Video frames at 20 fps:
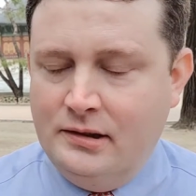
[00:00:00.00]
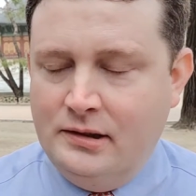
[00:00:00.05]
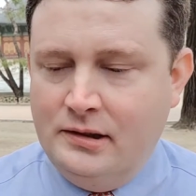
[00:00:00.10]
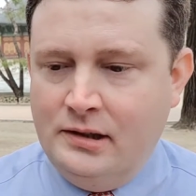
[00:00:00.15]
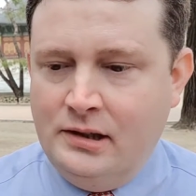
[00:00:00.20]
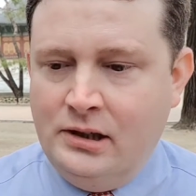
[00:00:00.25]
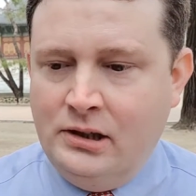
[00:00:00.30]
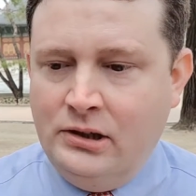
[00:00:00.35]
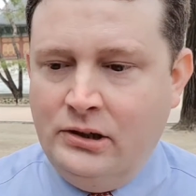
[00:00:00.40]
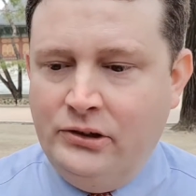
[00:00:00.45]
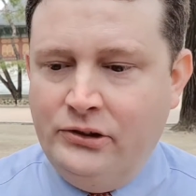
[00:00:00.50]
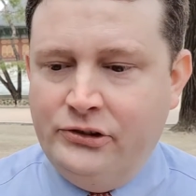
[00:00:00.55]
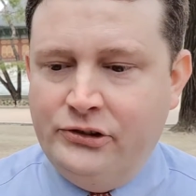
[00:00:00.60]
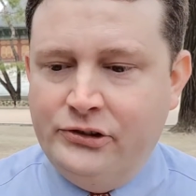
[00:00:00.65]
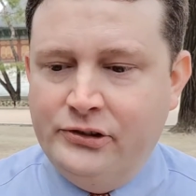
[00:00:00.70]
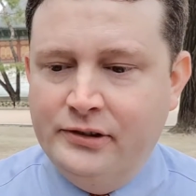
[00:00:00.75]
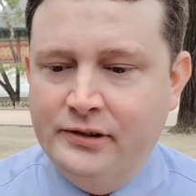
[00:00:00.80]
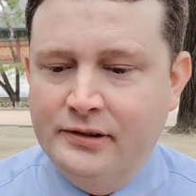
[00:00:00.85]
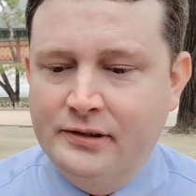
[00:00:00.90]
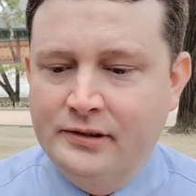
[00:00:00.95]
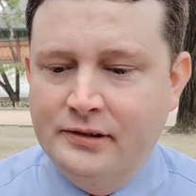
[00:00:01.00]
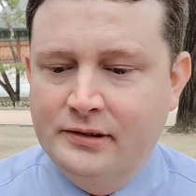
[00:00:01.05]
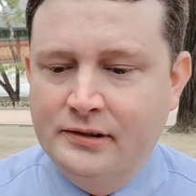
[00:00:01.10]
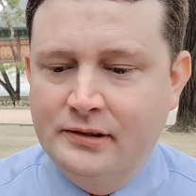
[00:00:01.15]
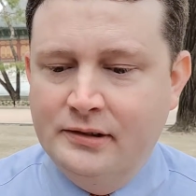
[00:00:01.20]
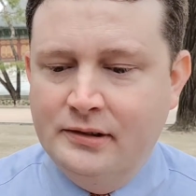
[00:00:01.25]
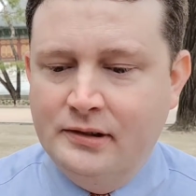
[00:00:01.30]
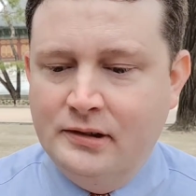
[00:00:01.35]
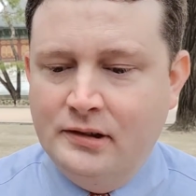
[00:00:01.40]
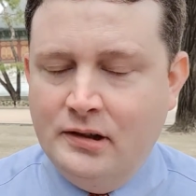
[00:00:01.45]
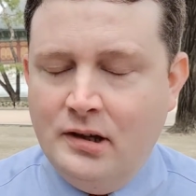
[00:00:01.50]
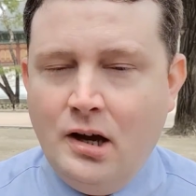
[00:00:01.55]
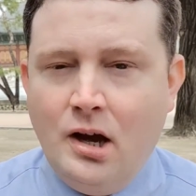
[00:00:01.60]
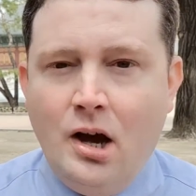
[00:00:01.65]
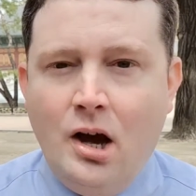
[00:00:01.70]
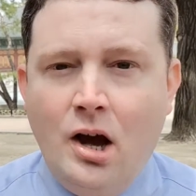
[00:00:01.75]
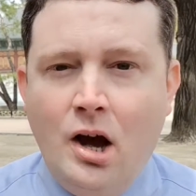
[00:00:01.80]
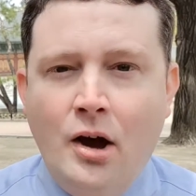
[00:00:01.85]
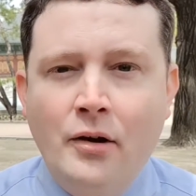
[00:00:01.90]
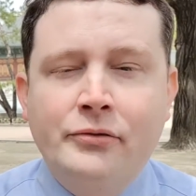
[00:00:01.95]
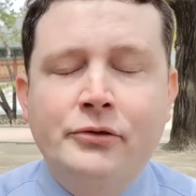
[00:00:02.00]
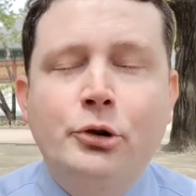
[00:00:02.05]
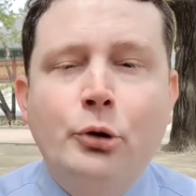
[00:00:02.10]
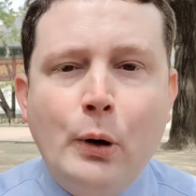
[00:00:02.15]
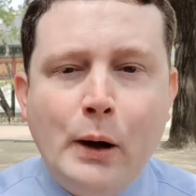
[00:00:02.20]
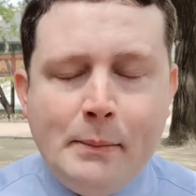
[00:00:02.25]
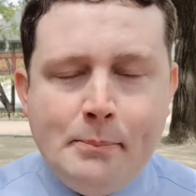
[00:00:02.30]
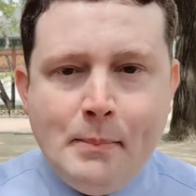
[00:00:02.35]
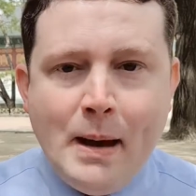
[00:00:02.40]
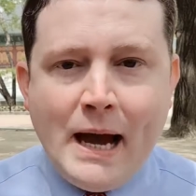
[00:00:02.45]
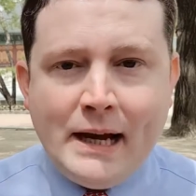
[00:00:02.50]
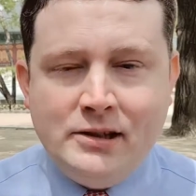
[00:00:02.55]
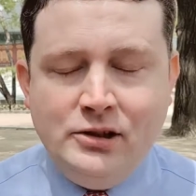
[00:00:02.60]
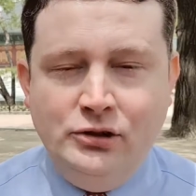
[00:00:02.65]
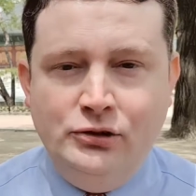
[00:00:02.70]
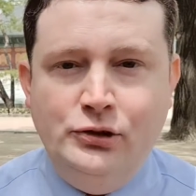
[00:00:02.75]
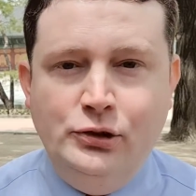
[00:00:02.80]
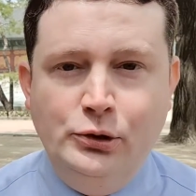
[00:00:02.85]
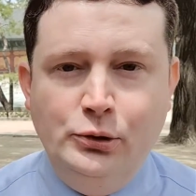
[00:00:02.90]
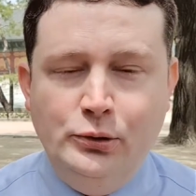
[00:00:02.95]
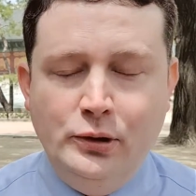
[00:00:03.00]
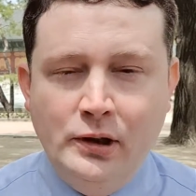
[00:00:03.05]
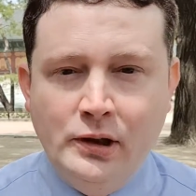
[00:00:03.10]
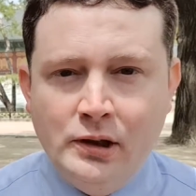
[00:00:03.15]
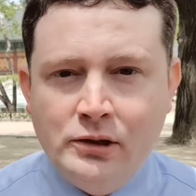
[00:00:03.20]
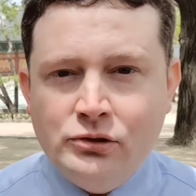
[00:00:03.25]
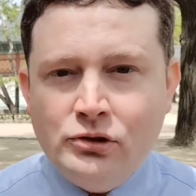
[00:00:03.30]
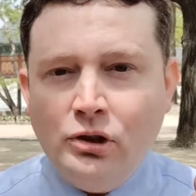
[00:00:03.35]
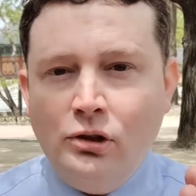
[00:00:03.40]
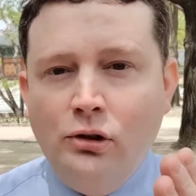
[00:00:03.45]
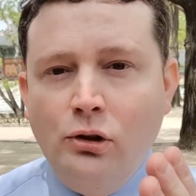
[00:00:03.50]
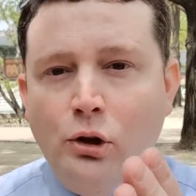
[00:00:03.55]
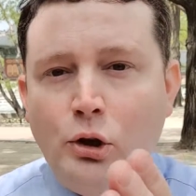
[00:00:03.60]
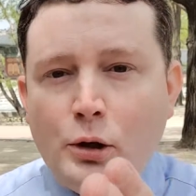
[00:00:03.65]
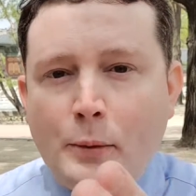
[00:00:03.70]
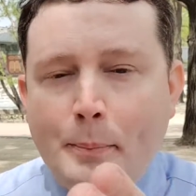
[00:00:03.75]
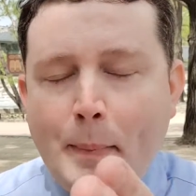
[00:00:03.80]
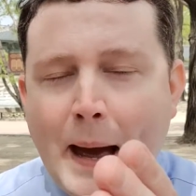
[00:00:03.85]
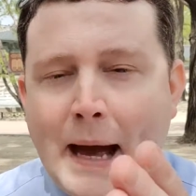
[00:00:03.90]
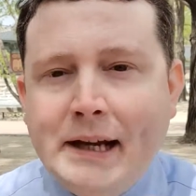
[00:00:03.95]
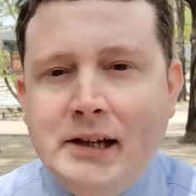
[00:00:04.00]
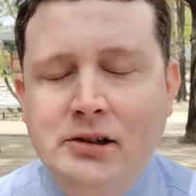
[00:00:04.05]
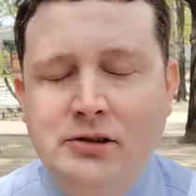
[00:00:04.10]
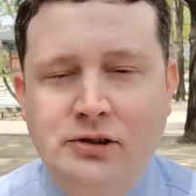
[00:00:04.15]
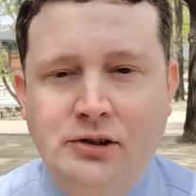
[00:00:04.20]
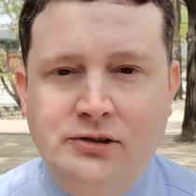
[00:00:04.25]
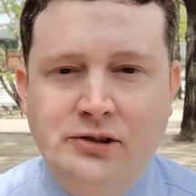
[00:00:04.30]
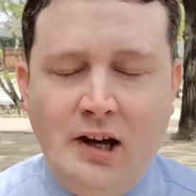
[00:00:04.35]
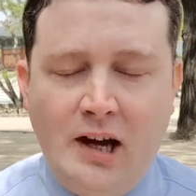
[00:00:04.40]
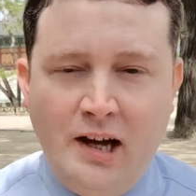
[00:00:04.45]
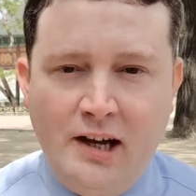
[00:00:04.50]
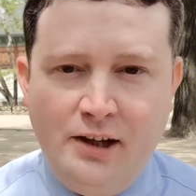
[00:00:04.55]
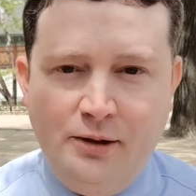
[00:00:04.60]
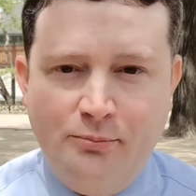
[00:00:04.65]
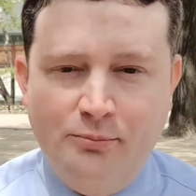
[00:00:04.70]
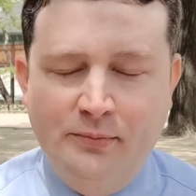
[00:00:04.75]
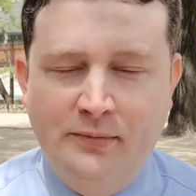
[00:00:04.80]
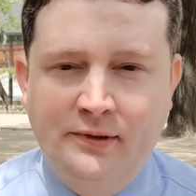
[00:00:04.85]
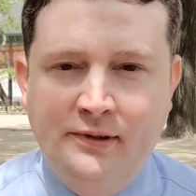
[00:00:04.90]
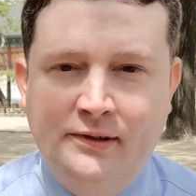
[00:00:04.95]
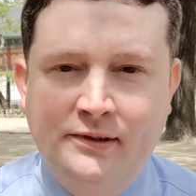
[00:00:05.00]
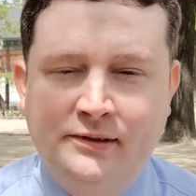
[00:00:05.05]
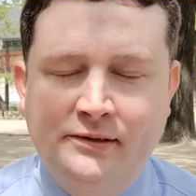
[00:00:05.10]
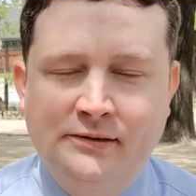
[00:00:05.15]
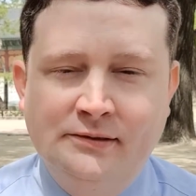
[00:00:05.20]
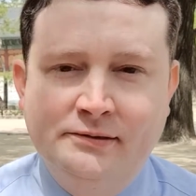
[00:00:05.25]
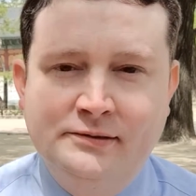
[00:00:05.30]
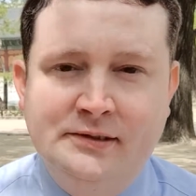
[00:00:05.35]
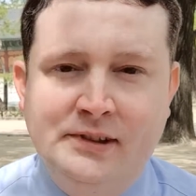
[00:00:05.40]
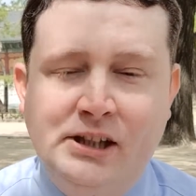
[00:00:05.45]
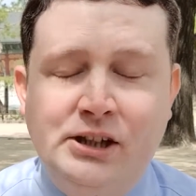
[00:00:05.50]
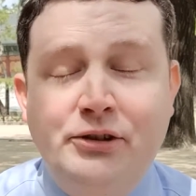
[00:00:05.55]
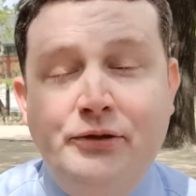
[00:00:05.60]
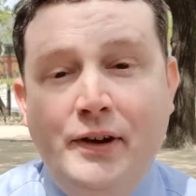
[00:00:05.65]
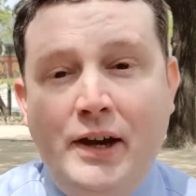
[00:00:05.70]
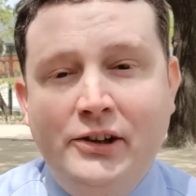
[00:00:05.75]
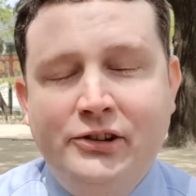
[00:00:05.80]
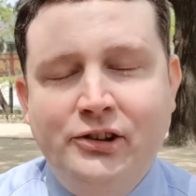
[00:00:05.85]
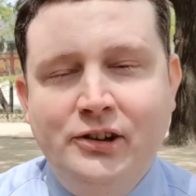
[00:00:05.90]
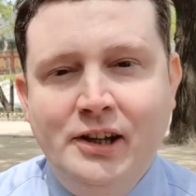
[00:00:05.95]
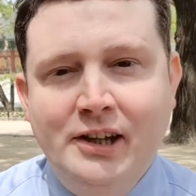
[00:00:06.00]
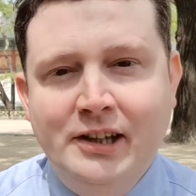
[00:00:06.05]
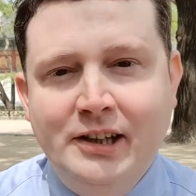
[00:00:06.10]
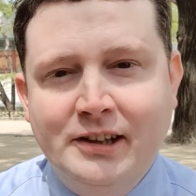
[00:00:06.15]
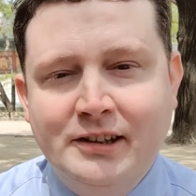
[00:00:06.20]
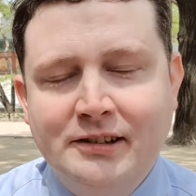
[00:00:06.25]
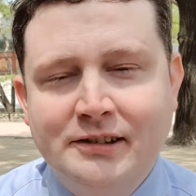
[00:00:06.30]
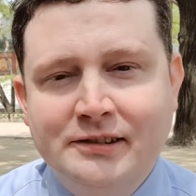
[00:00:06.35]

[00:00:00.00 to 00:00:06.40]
is of great magnitude to look back into time. It's fascinating.